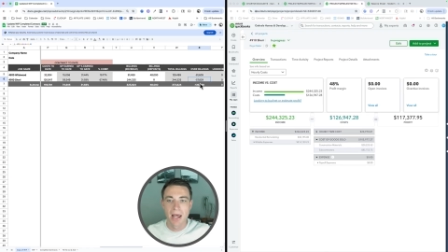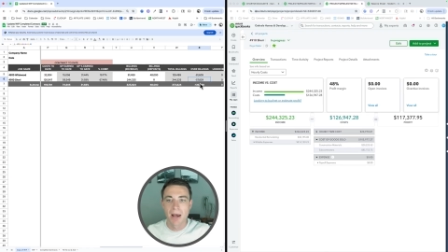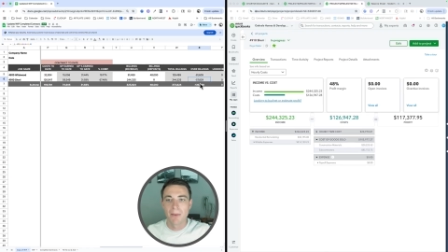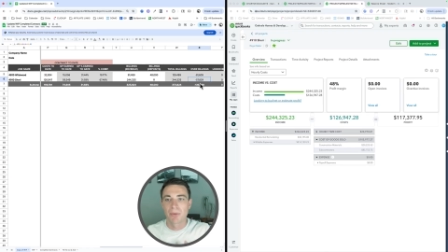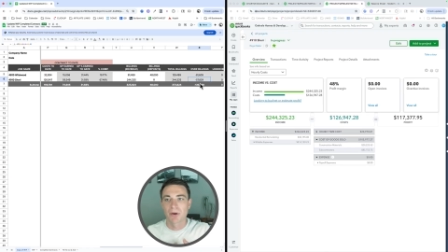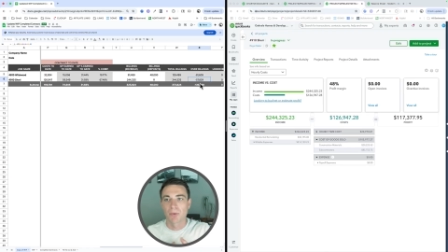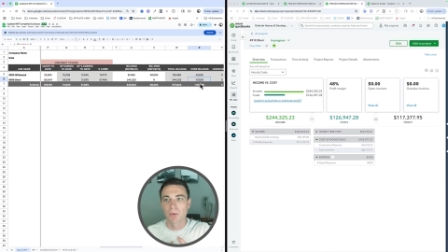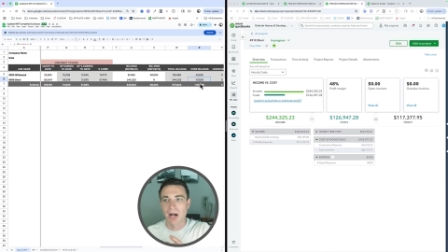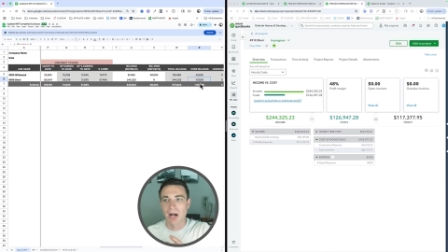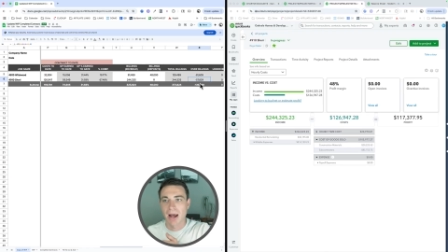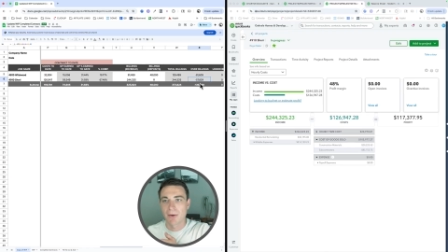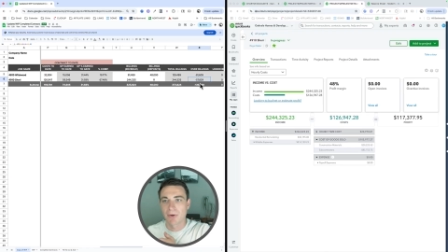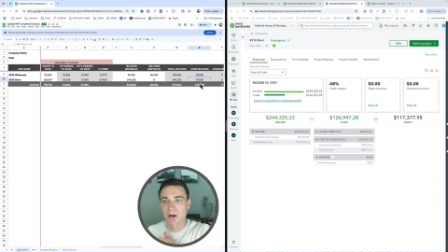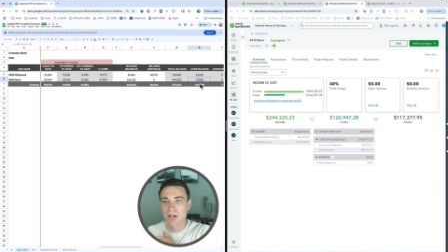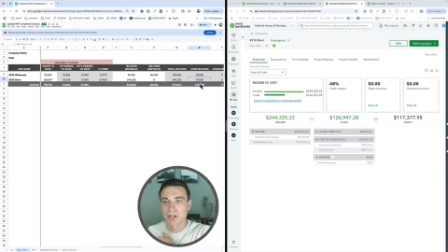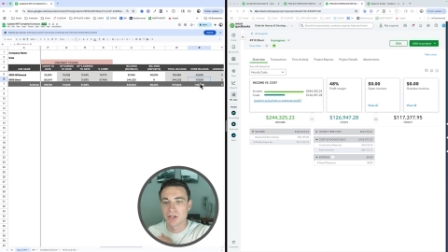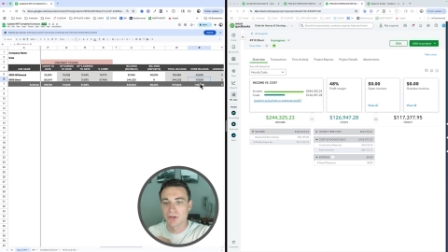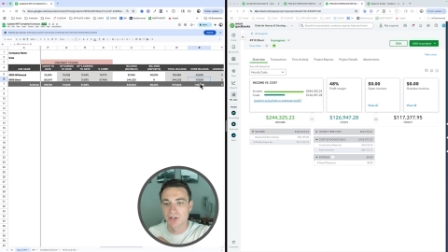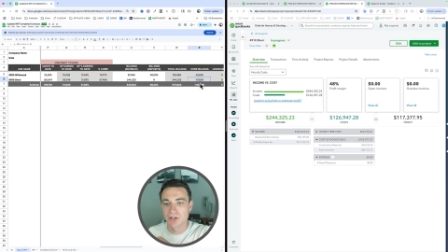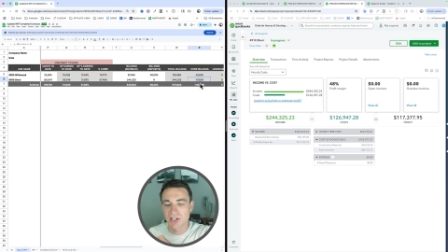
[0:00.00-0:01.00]
but what I want to
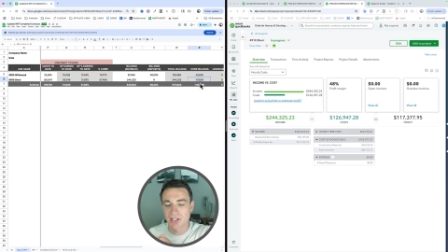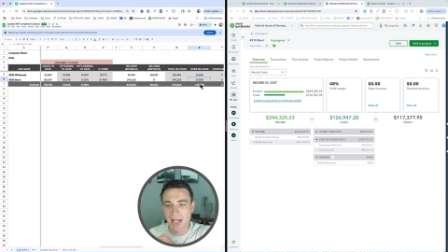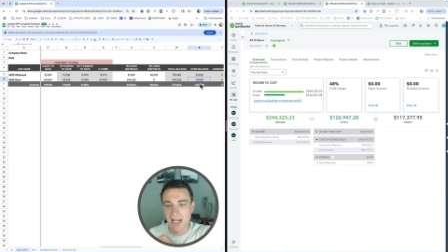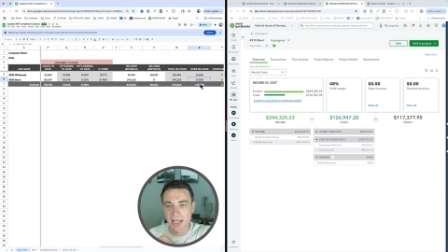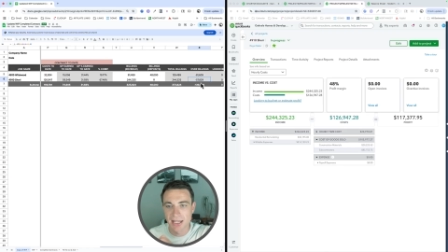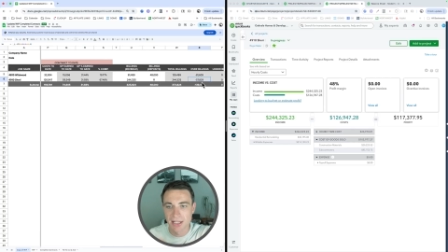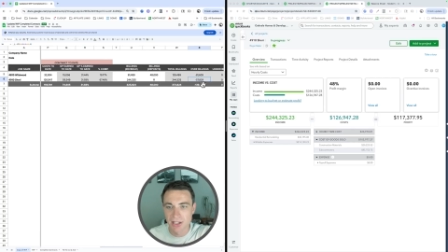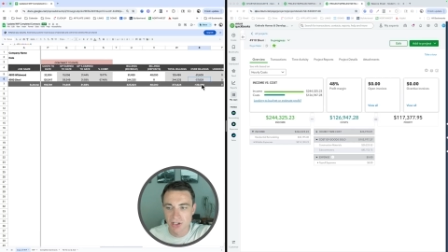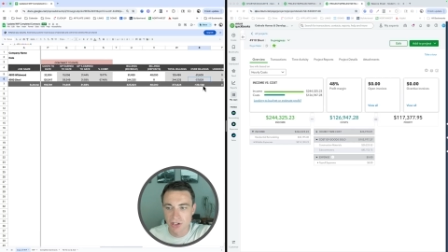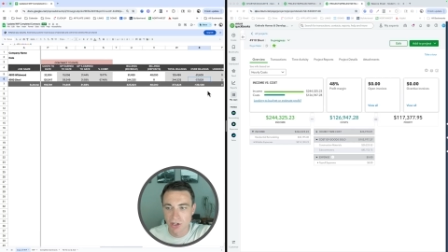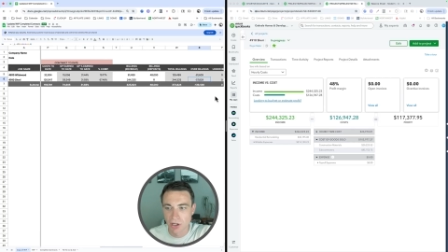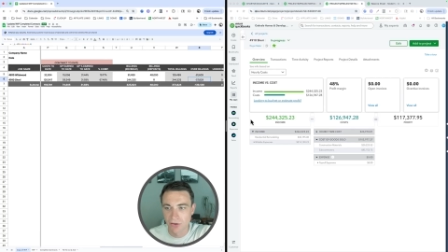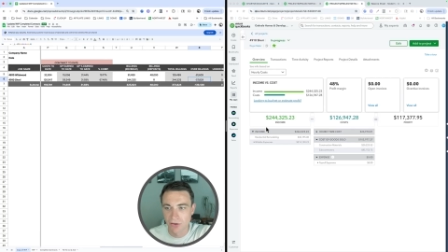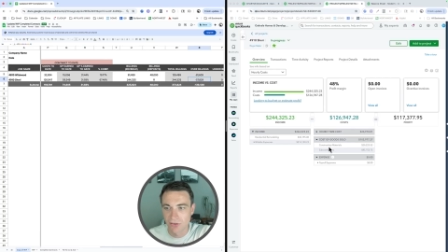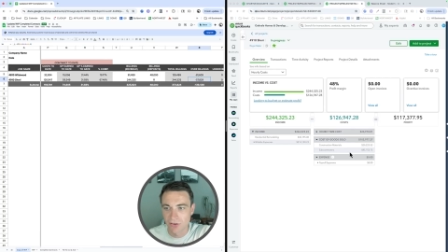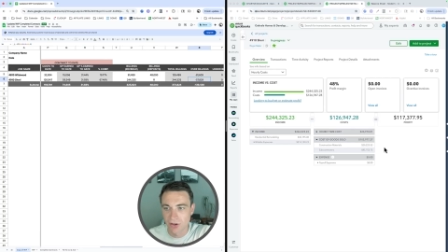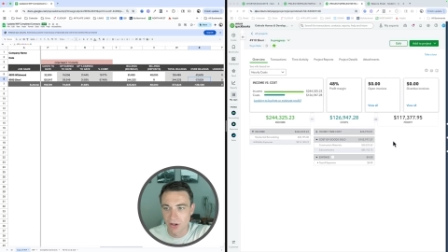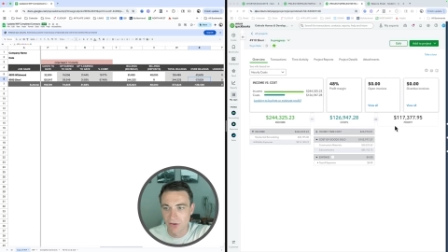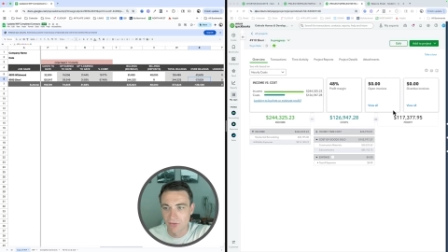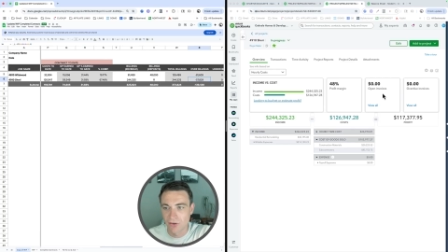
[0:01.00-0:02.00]
do is stay
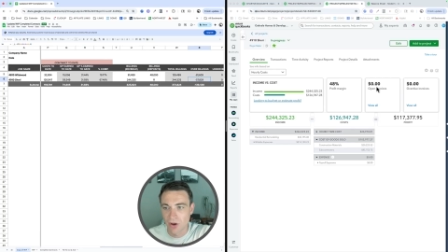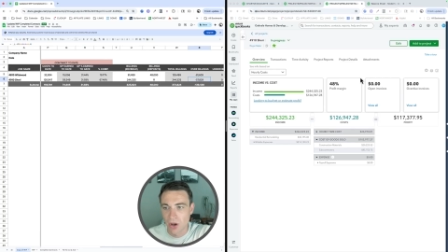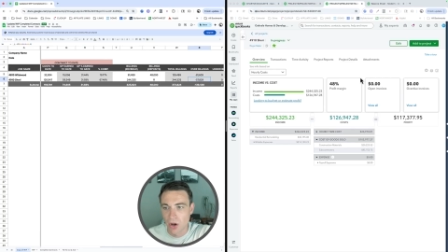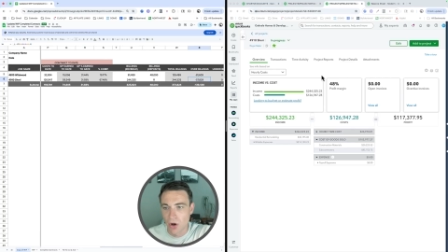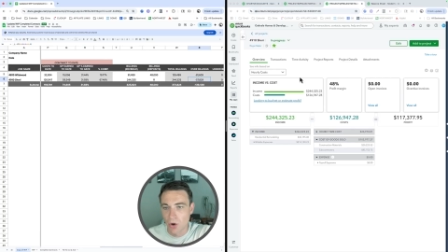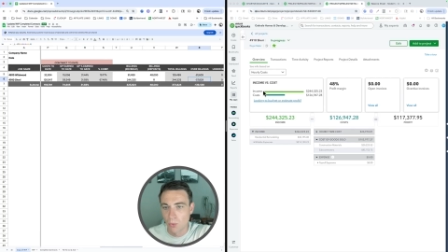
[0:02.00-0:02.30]
conservative